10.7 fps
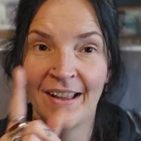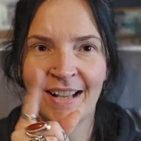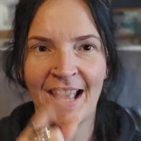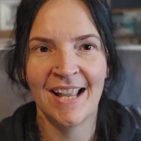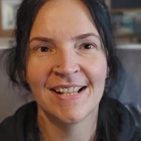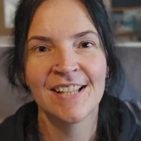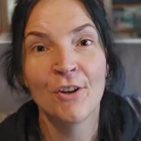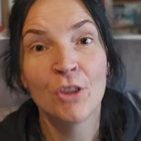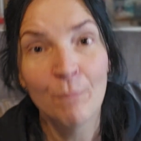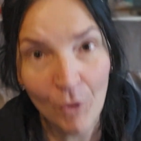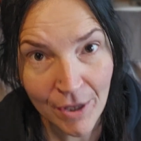Okay,
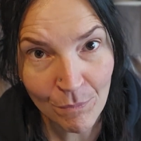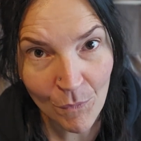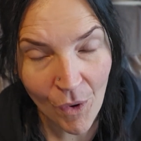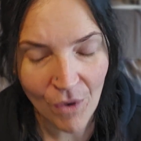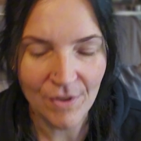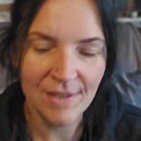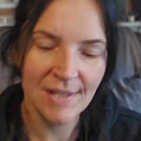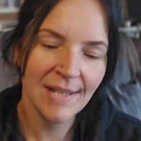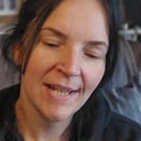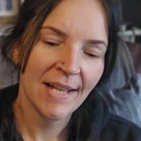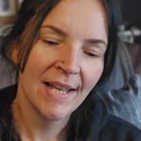so the point
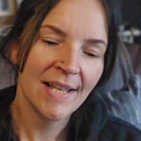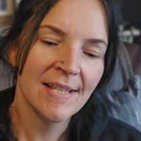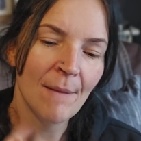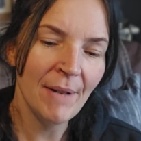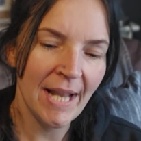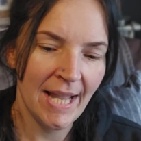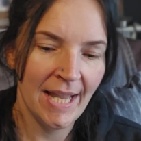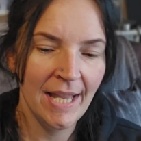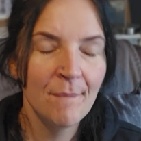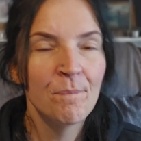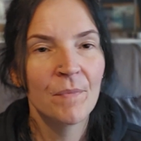was, Summer
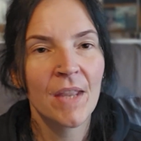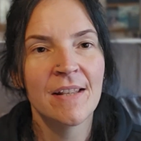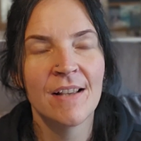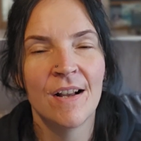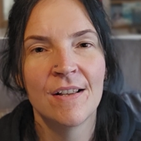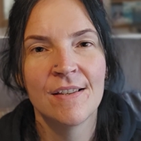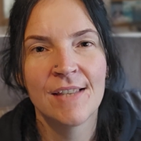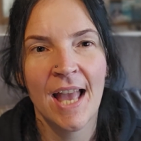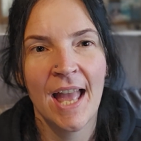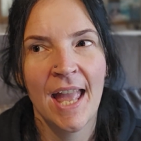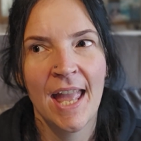Lee does
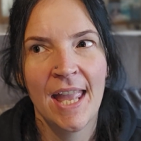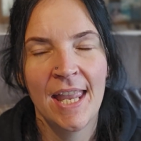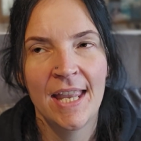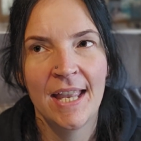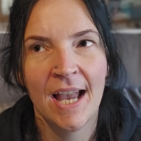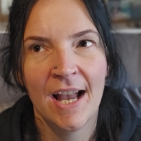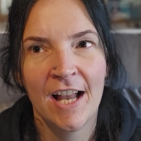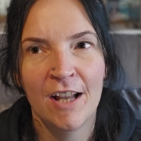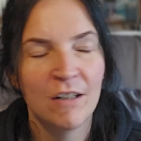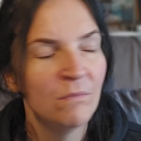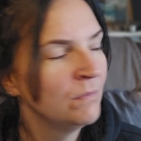a
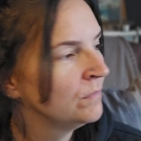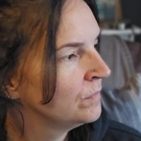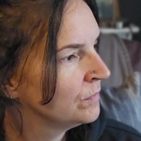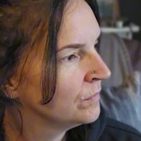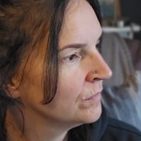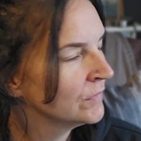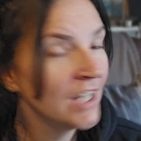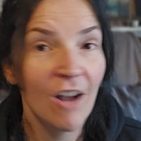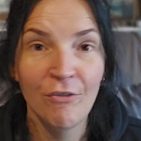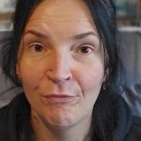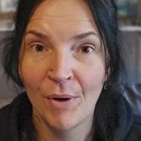
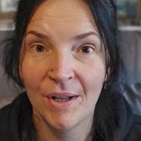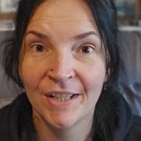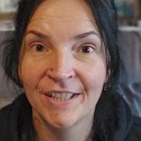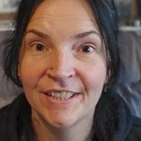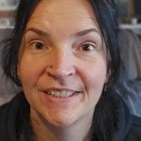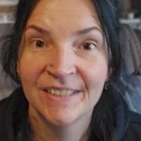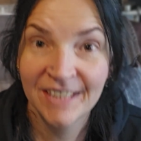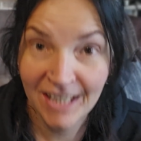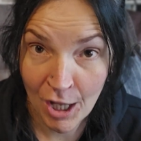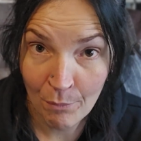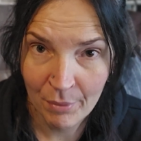cuff work
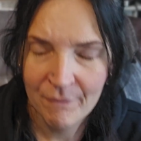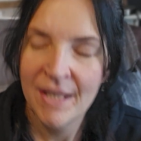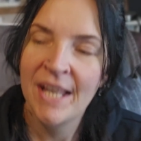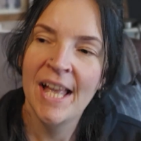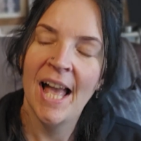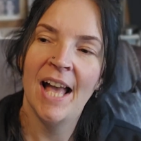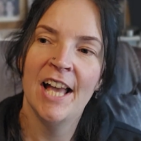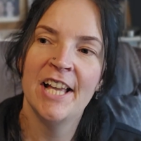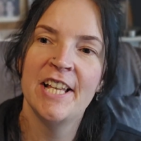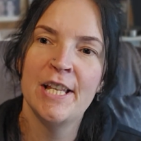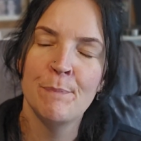club.
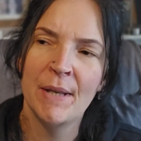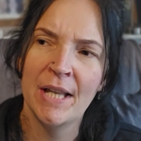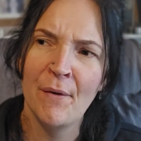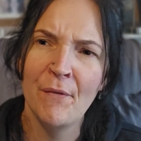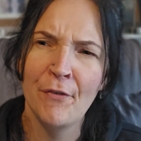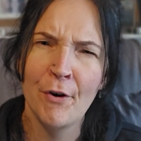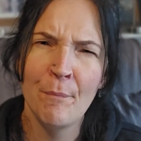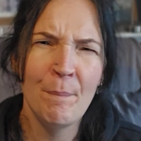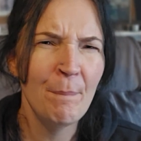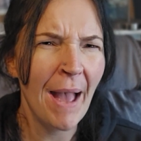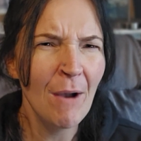It's been going
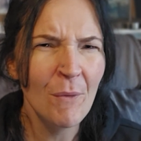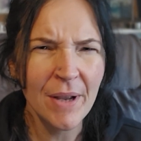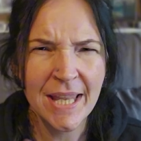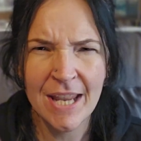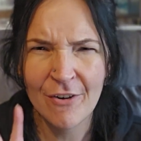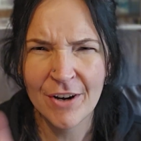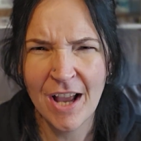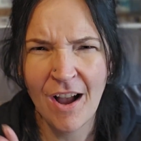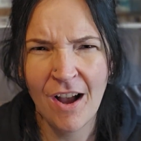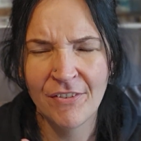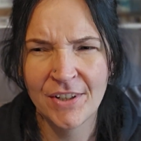for about a year and
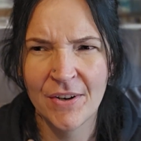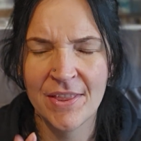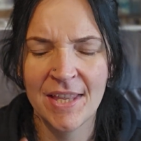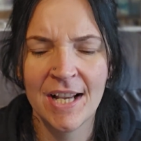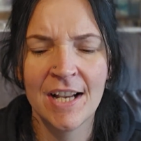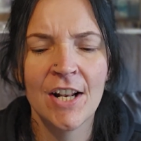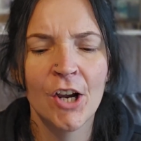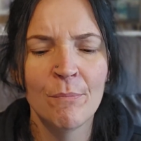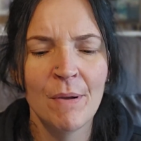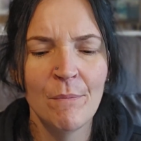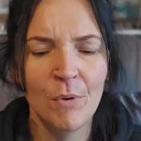a half now, I think. And I
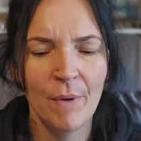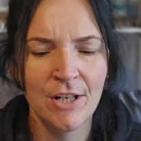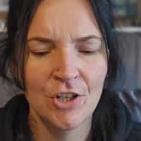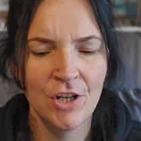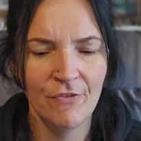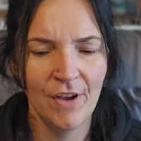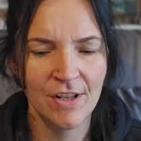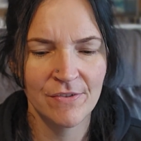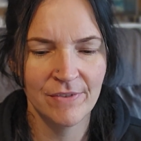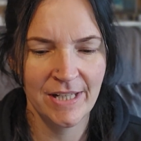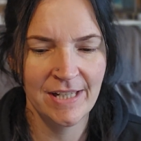remember when she
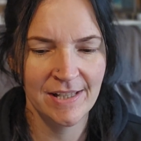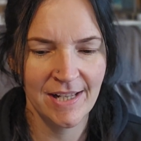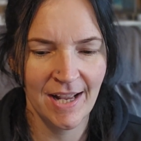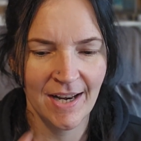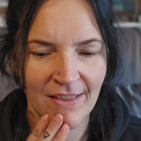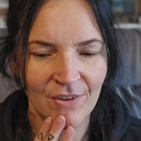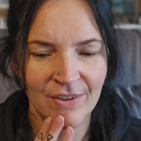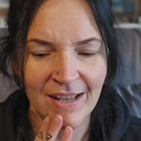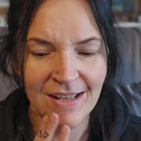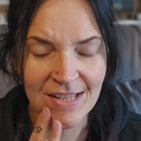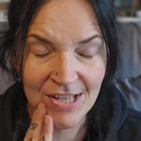first released it and I
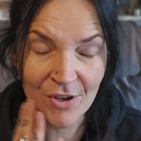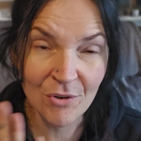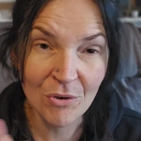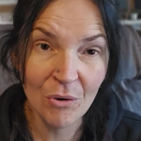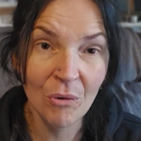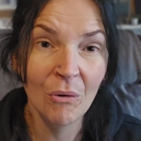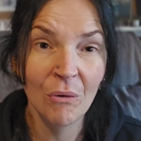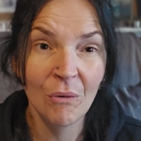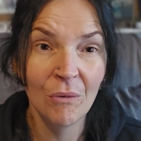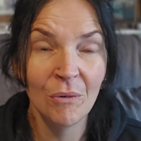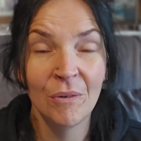thought, that's so
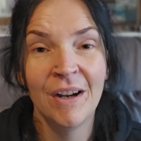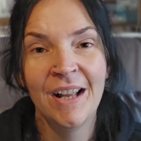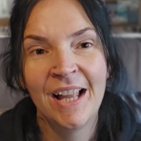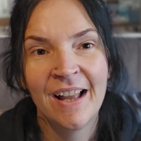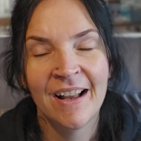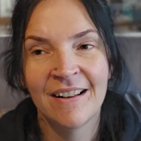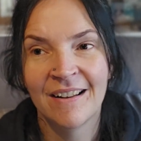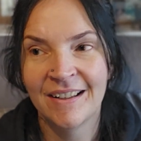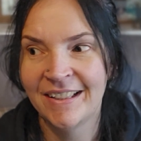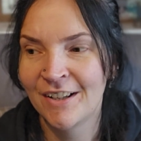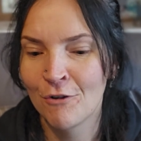cool. And
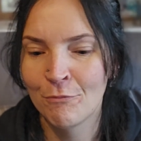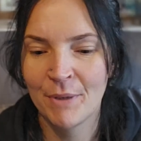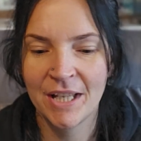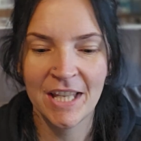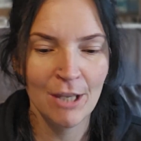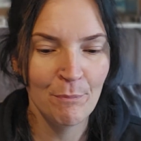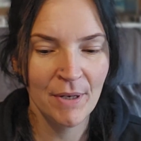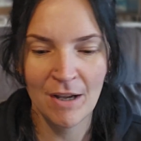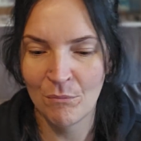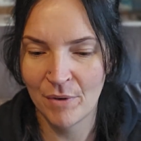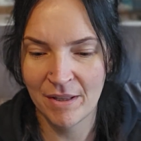I've been
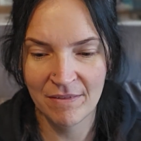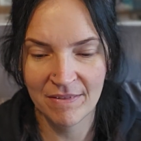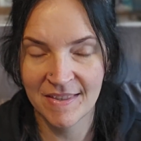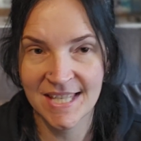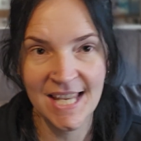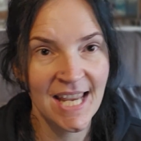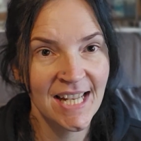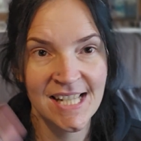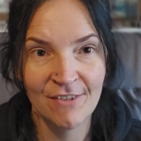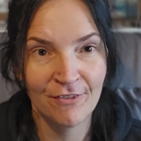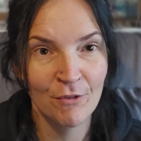keeping up with
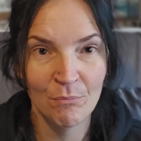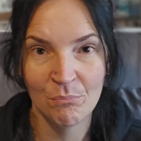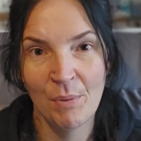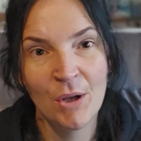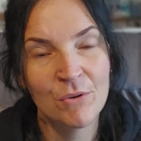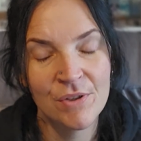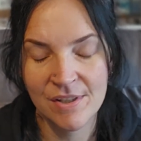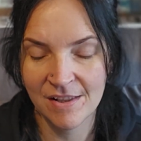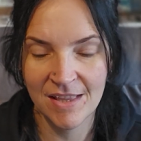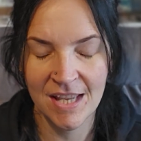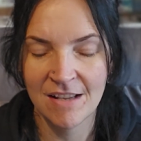seeing different
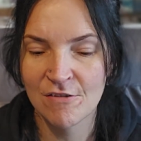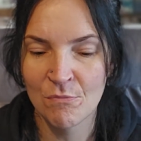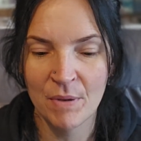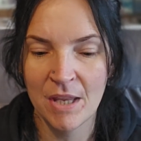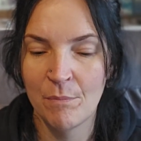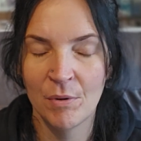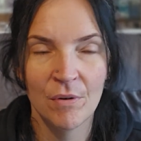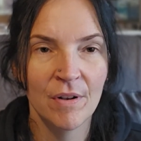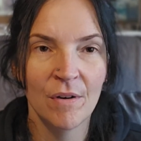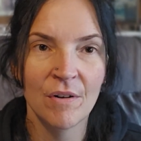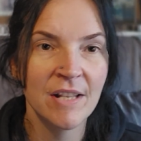posts and things from people
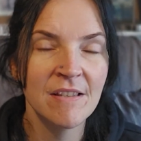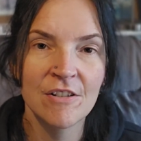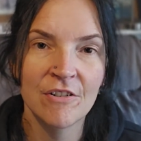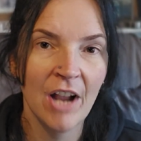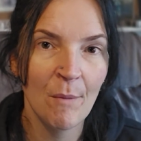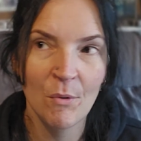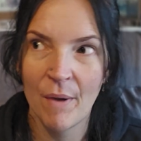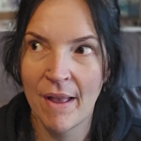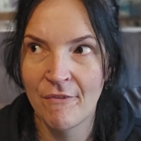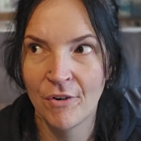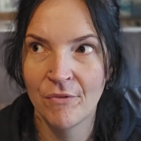on Instagram or
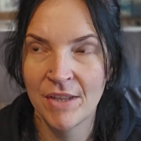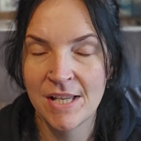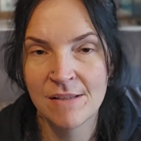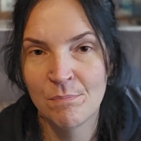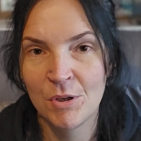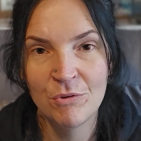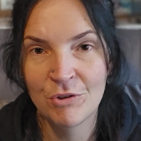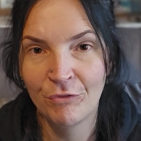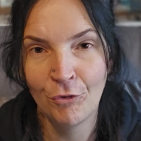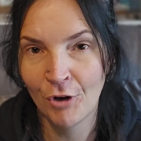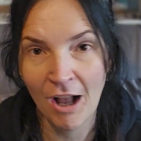whatever of these
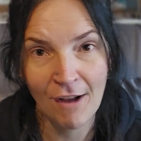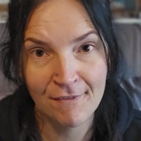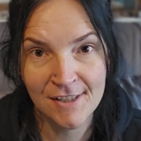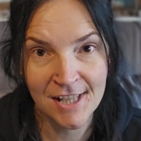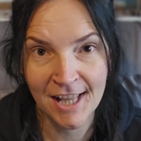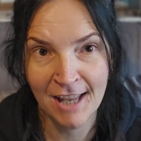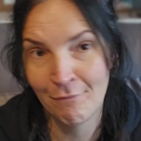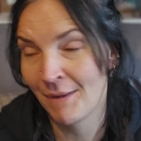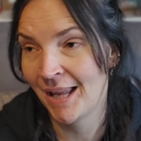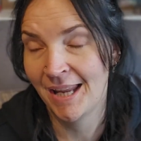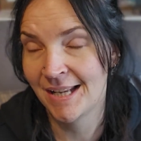beautiful cuffs that
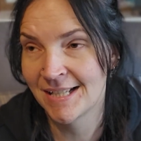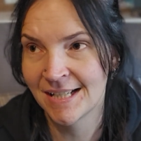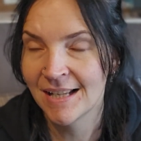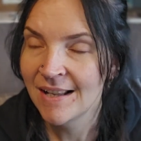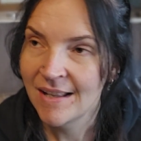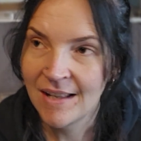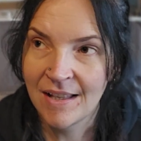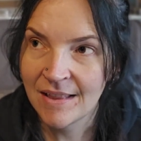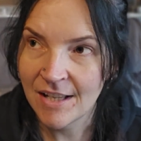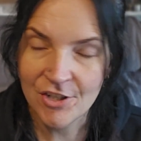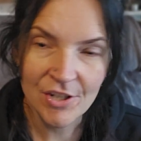they've made. And
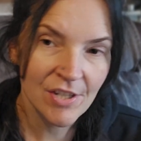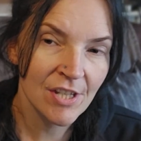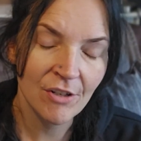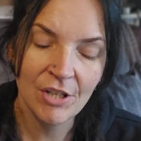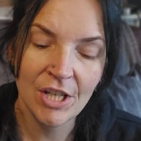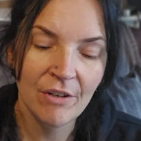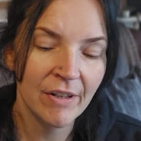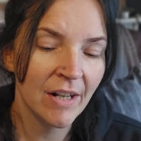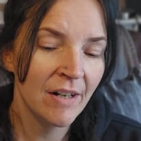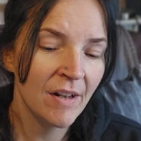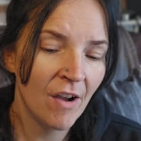they're just so cute
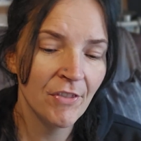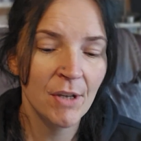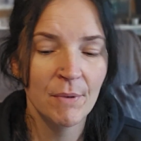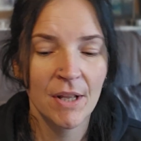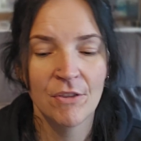and I love them.